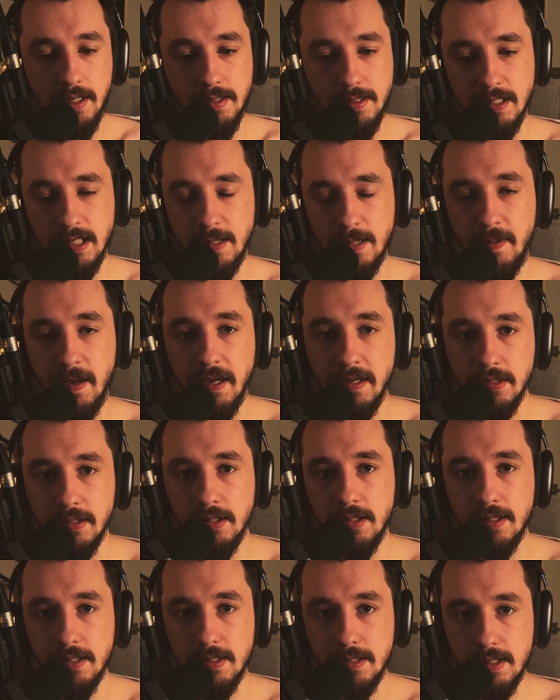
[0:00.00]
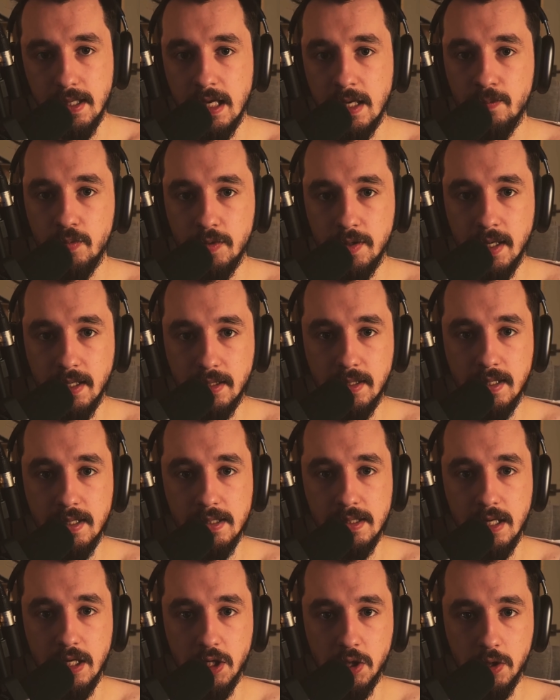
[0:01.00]
independence and protect
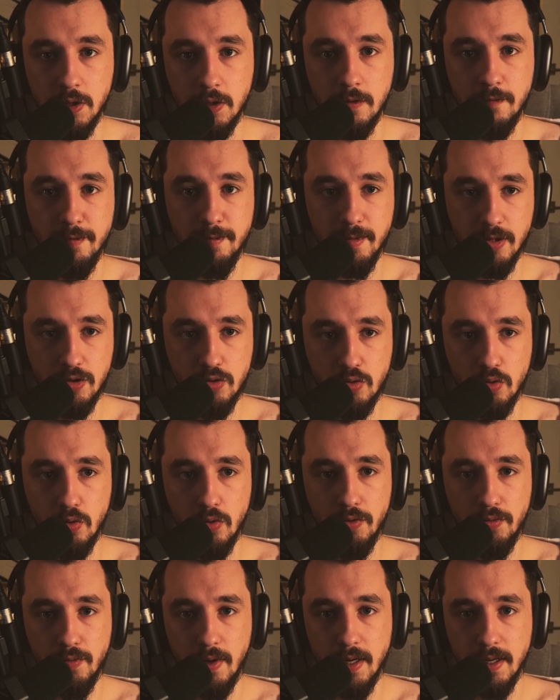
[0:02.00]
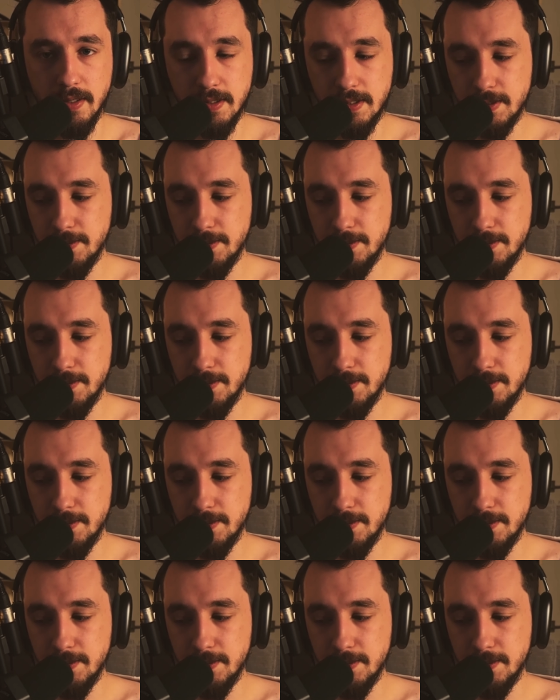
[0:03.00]
his nation from external threats.